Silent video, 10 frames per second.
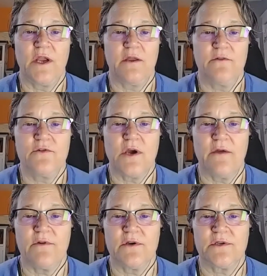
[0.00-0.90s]
and other
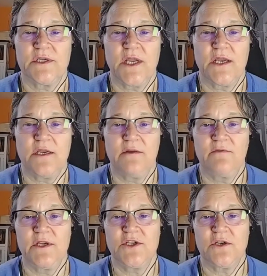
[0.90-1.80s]
drivers
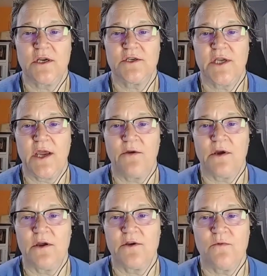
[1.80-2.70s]
tentatively stretched out
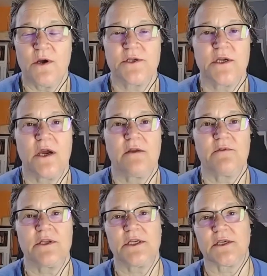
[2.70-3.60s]
onto our side
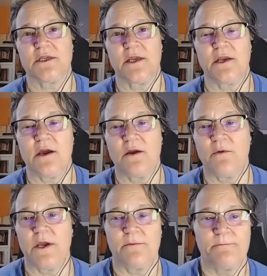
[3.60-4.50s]
of the six lane
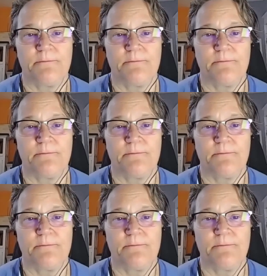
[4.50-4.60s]
highway.